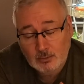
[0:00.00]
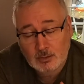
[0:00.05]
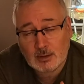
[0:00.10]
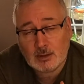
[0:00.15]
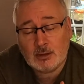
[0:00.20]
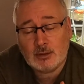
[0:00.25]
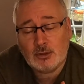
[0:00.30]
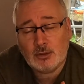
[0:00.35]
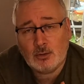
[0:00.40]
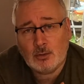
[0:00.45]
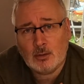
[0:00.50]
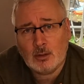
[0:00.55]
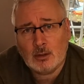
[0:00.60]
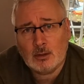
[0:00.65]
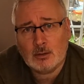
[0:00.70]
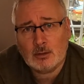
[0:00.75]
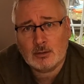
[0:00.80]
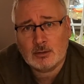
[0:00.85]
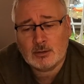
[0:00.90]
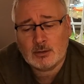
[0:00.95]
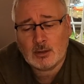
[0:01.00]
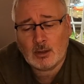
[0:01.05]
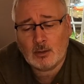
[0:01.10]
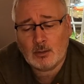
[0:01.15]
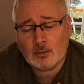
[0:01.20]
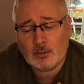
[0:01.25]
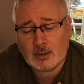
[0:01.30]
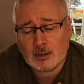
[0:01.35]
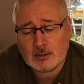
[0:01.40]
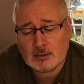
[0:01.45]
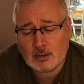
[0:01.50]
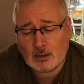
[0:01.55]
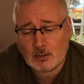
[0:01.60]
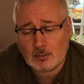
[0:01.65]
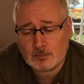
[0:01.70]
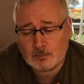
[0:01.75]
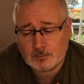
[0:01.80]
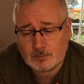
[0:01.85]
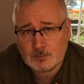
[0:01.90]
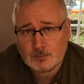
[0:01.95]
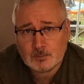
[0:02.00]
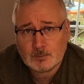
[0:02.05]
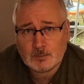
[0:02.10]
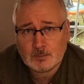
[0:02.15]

on these new lures. So thanks a lot.